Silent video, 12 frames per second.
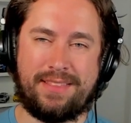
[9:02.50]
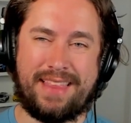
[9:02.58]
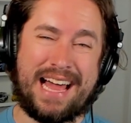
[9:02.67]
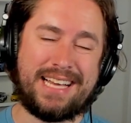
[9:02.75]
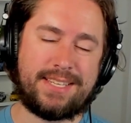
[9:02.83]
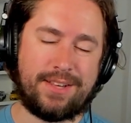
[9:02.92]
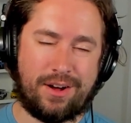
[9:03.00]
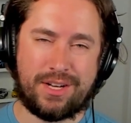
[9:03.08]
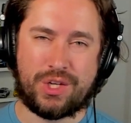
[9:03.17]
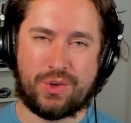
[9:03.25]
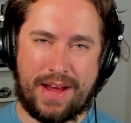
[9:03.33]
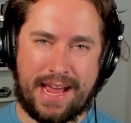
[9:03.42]
last
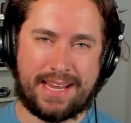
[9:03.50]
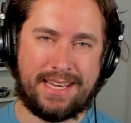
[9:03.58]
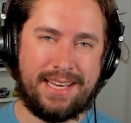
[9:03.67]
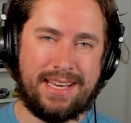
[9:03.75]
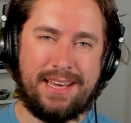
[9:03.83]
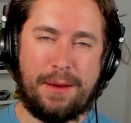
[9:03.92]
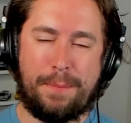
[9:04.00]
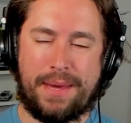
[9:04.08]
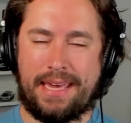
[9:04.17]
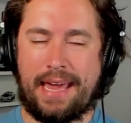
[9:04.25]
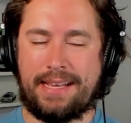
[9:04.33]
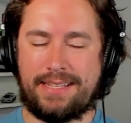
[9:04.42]
on track,
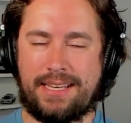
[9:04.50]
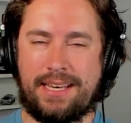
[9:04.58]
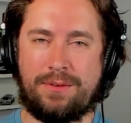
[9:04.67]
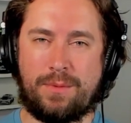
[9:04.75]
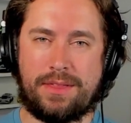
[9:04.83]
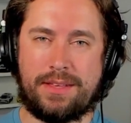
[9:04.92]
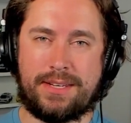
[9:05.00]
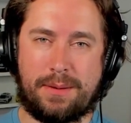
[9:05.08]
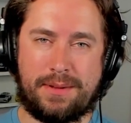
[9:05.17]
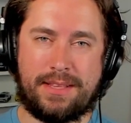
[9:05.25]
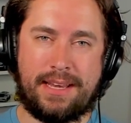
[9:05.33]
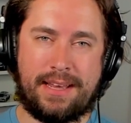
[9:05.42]
P18 with the
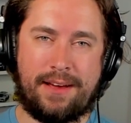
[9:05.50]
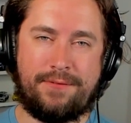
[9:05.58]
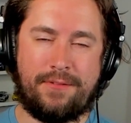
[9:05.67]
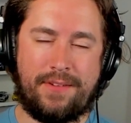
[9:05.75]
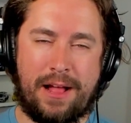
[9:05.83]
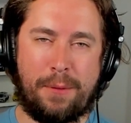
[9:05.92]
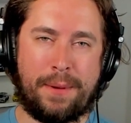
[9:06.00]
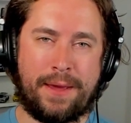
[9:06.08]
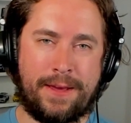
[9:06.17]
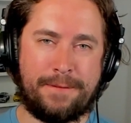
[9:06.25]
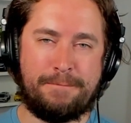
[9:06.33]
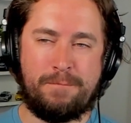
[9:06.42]
double DNF of
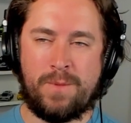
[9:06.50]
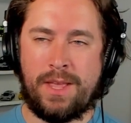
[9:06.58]
Alpine.